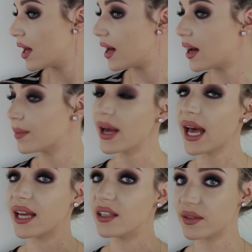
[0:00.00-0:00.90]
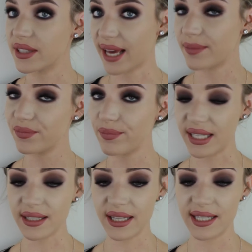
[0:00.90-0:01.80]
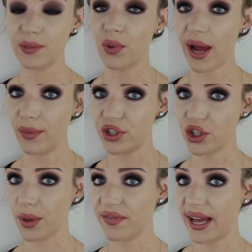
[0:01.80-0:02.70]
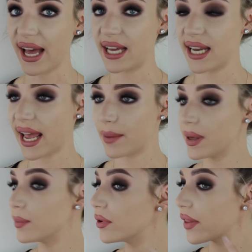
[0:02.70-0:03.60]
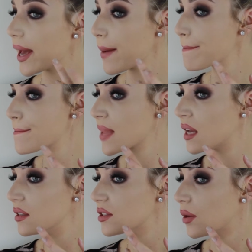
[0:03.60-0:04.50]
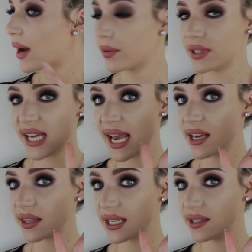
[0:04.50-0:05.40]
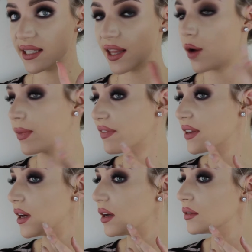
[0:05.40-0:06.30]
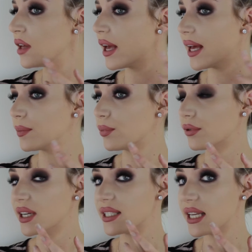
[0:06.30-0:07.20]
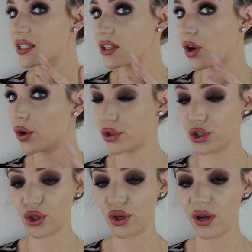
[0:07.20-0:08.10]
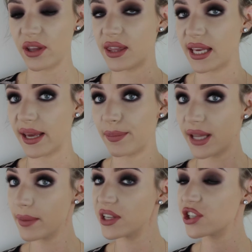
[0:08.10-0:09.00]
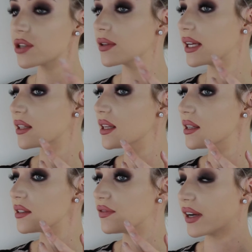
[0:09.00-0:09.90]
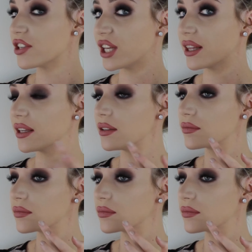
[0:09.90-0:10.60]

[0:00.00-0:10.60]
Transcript: And yeah, basically this is what I would do if I had a pimple there. So I would take the concealer on my finger and press it onto the blemish like this, very gently.